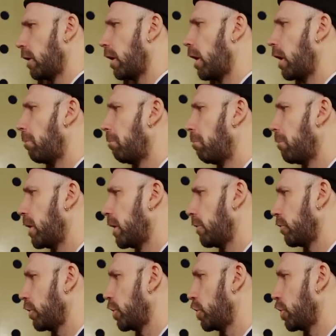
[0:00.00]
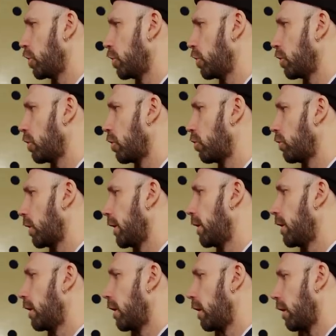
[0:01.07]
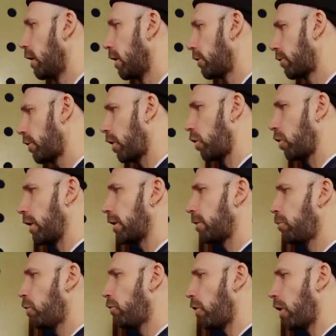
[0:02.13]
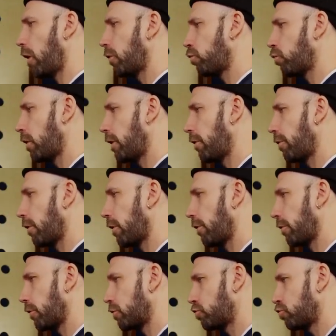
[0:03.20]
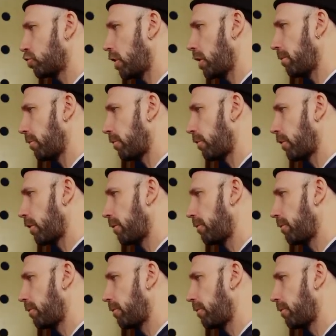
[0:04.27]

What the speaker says: Amazing. All right. So let's move on with the drums.